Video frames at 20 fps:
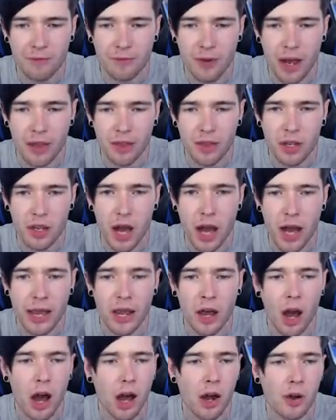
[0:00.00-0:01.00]
and find the
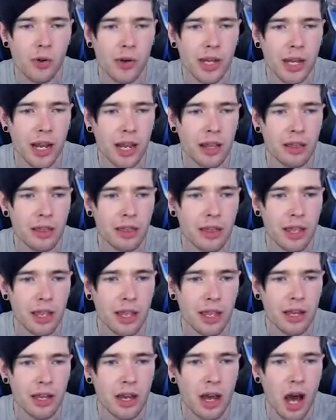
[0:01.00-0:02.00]
guy holding
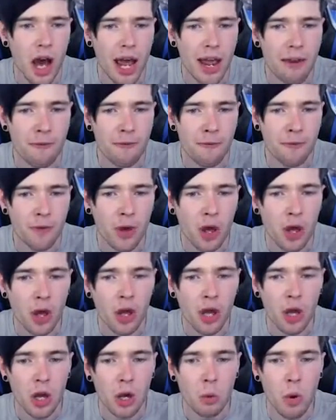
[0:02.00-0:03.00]
the knife.
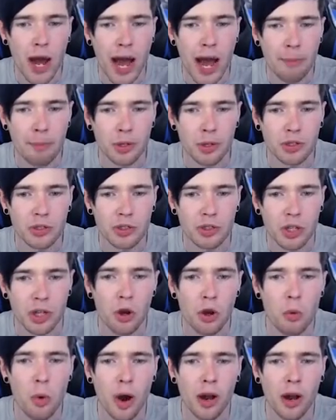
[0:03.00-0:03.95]
What happened? Who